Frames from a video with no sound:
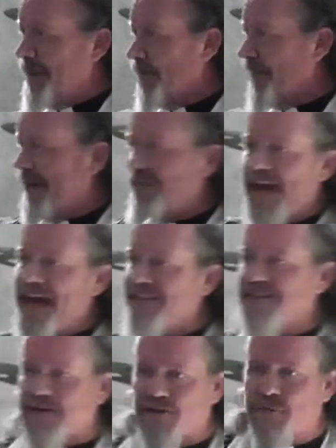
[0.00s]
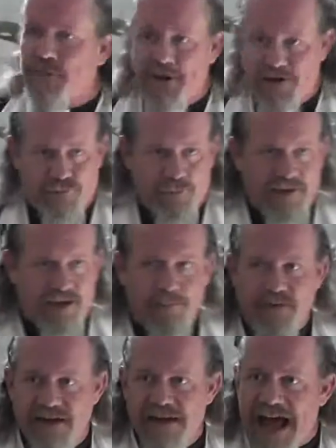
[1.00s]
people that have had this experience with
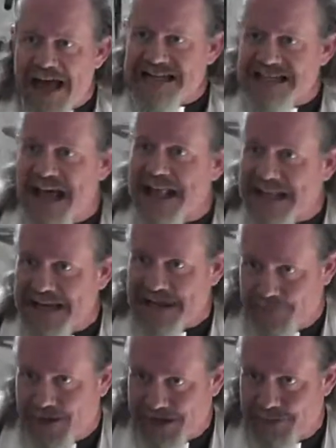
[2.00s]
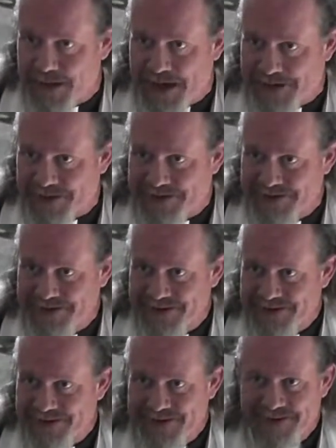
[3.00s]
him to not tell anybody about it.
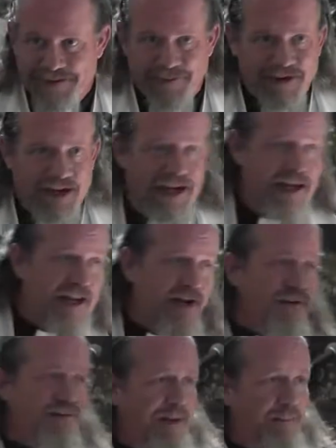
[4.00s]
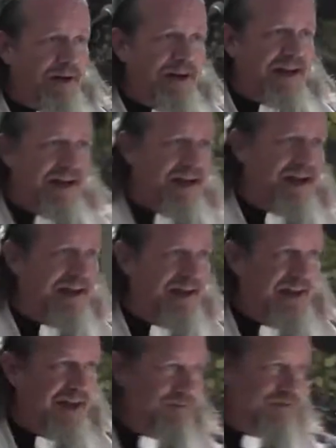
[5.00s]
He'd heal somebody uh,
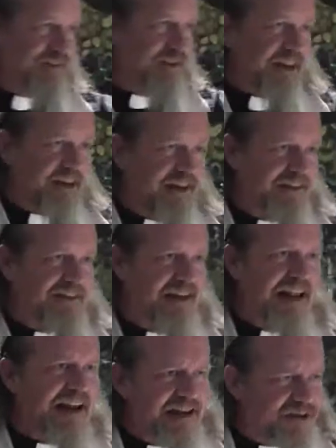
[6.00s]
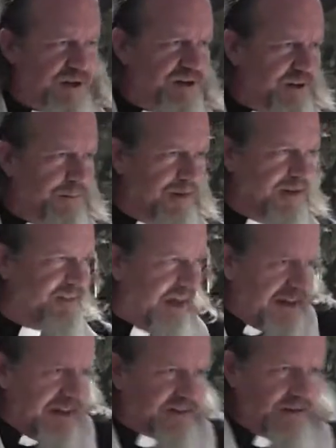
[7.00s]
of sickness, and then he'd turn to them and he'd
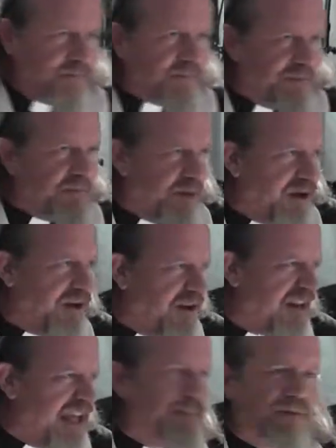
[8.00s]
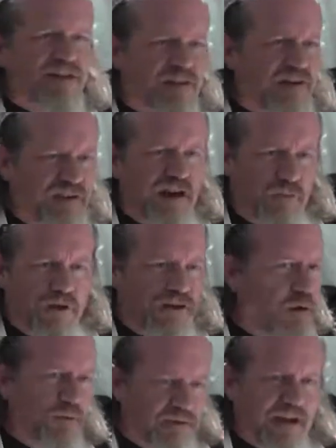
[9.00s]
say, Listen, keep this a
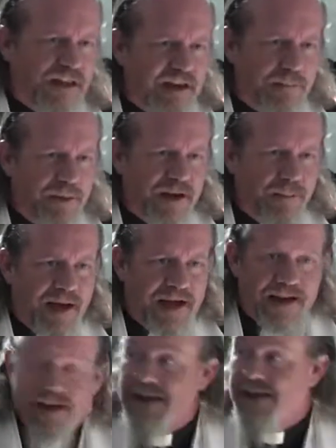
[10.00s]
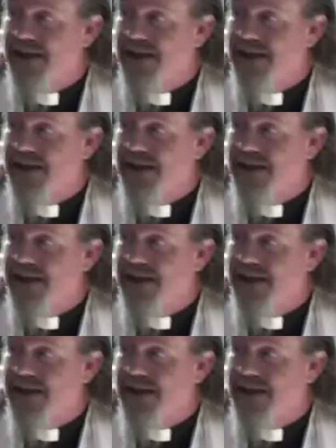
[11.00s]
secret. Don't tell anybody about it.